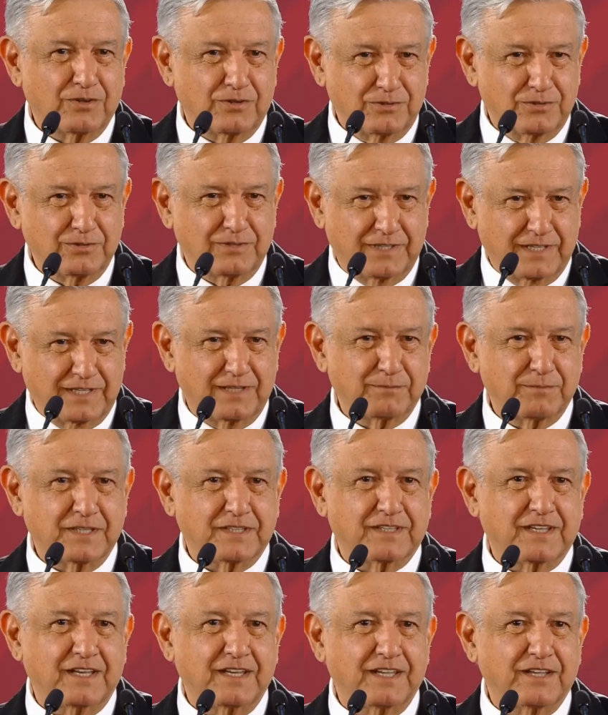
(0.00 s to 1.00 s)
That which
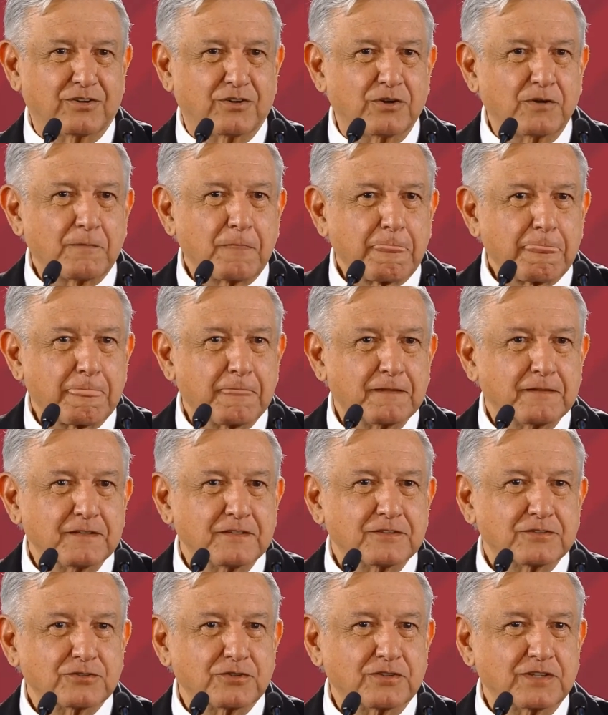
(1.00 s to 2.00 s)
was not logic
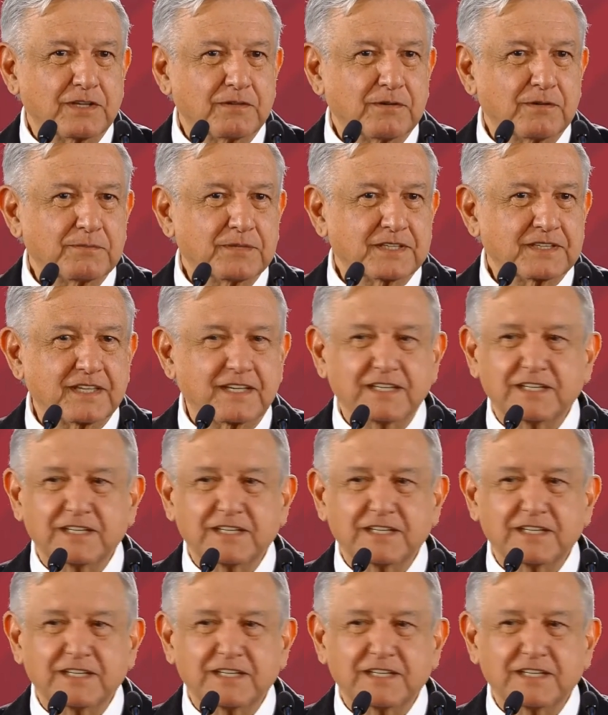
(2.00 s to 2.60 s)
was metallic.